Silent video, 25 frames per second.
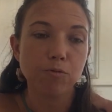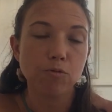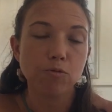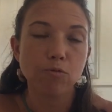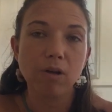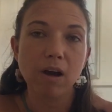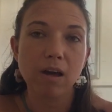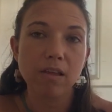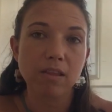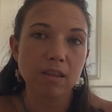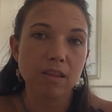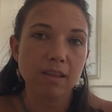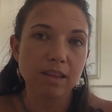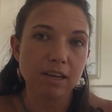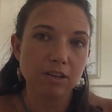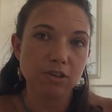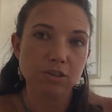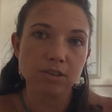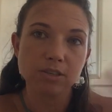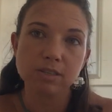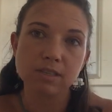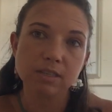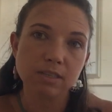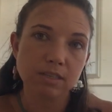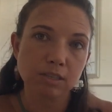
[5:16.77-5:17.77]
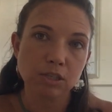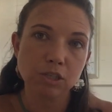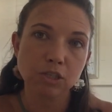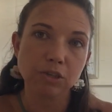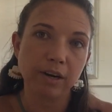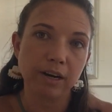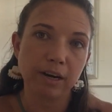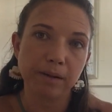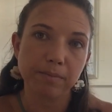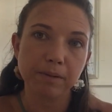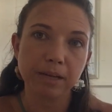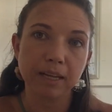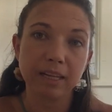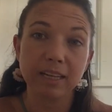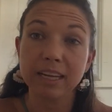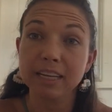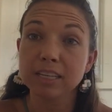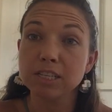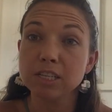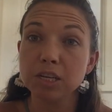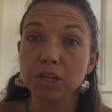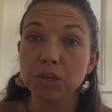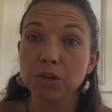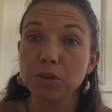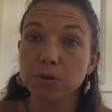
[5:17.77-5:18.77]
rather than just straight up
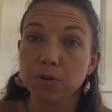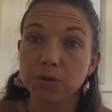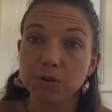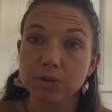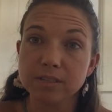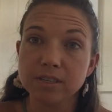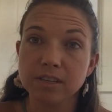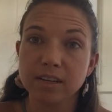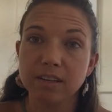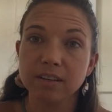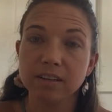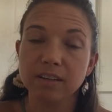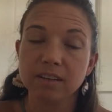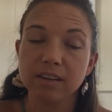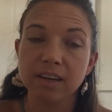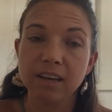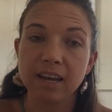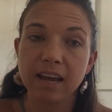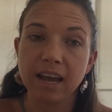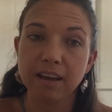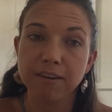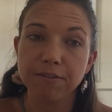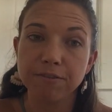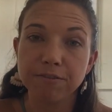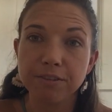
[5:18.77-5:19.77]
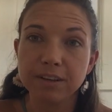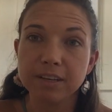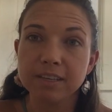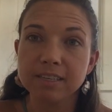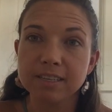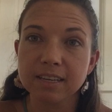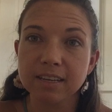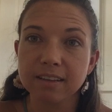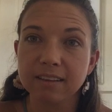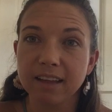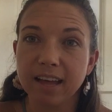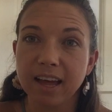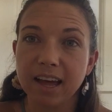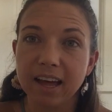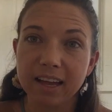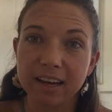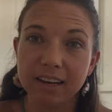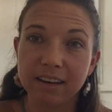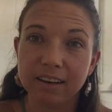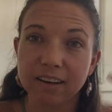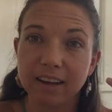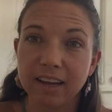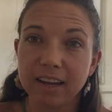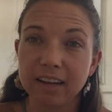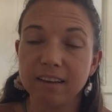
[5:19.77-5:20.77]
neglecting yours and fixing that.
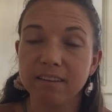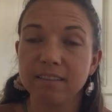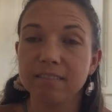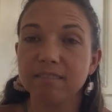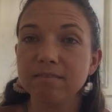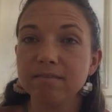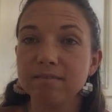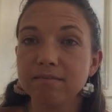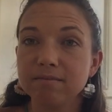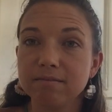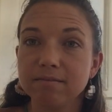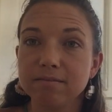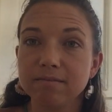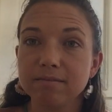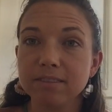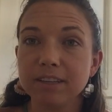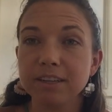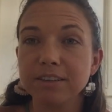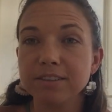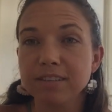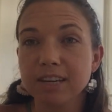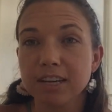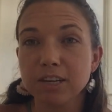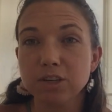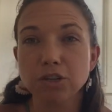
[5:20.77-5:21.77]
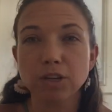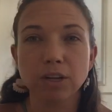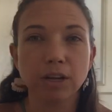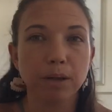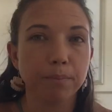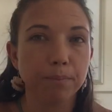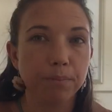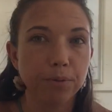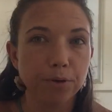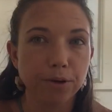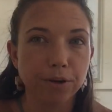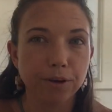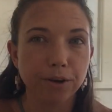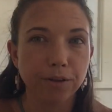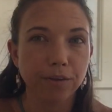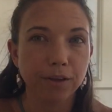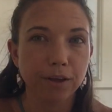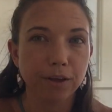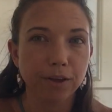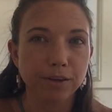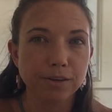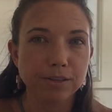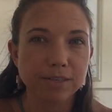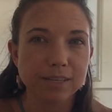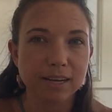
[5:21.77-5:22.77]
And there's actually a burden
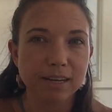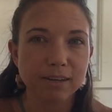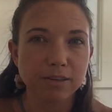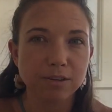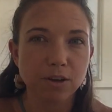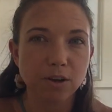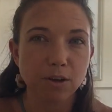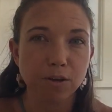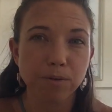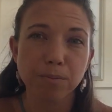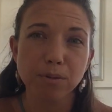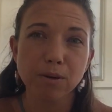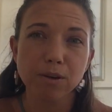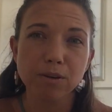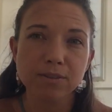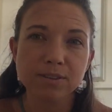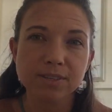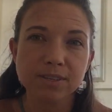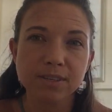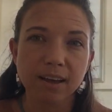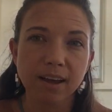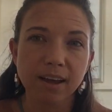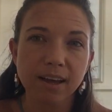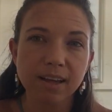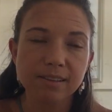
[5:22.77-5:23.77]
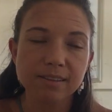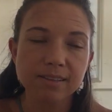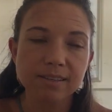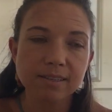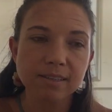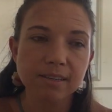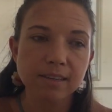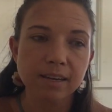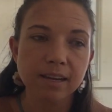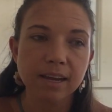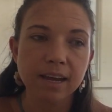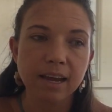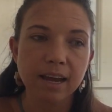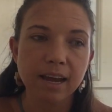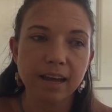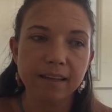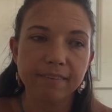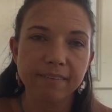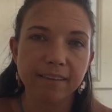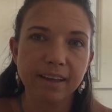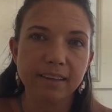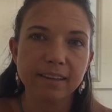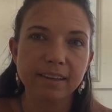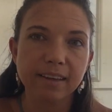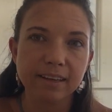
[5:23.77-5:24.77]
that goes out on both sides,
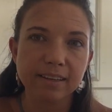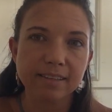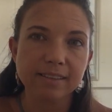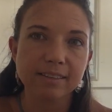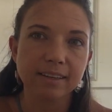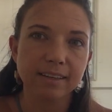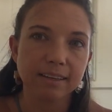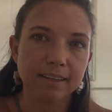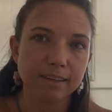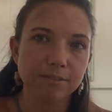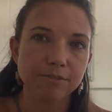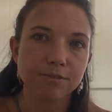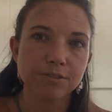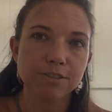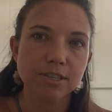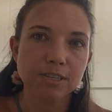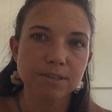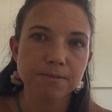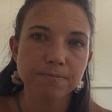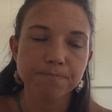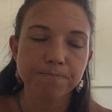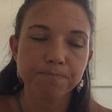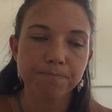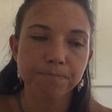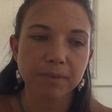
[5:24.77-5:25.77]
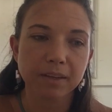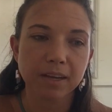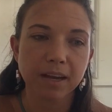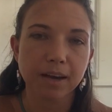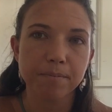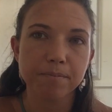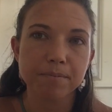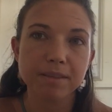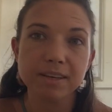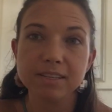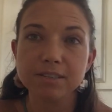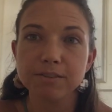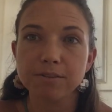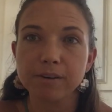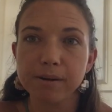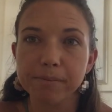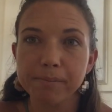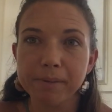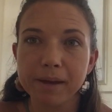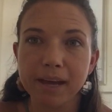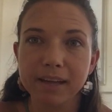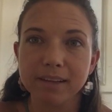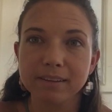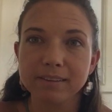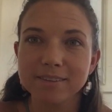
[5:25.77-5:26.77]
and that gets lived. These are our
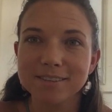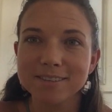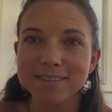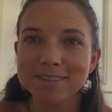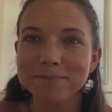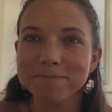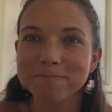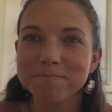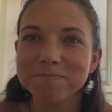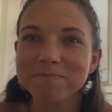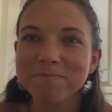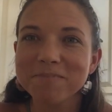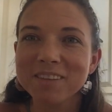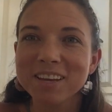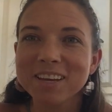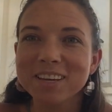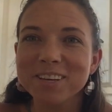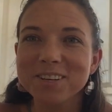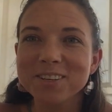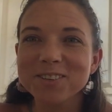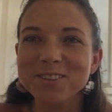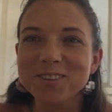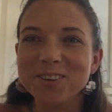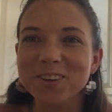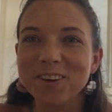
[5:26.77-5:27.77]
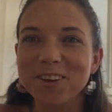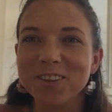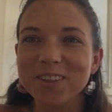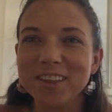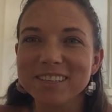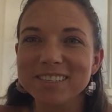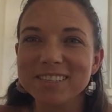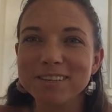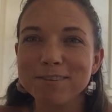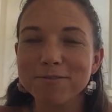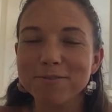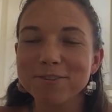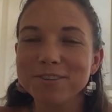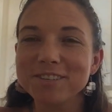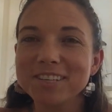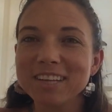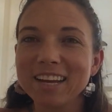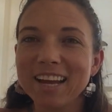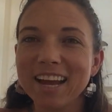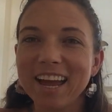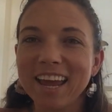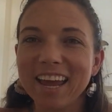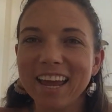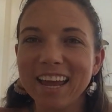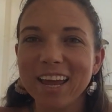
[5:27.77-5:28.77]
patterns. So that's it for
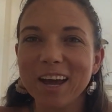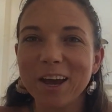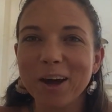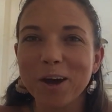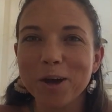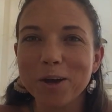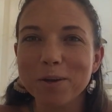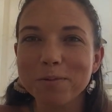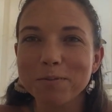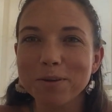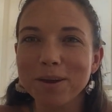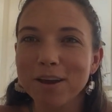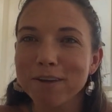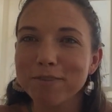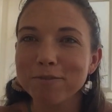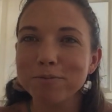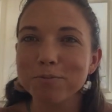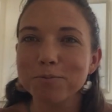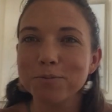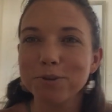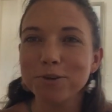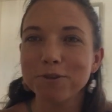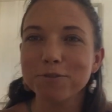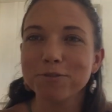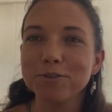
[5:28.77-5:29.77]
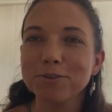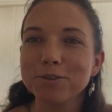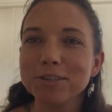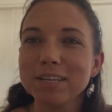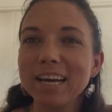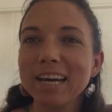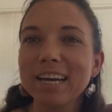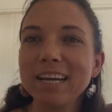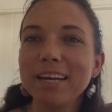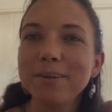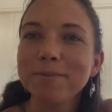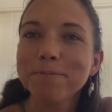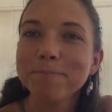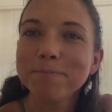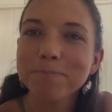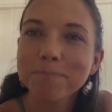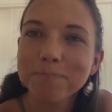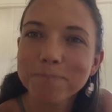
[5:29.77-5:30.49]
today. I hope you have a beautiful day,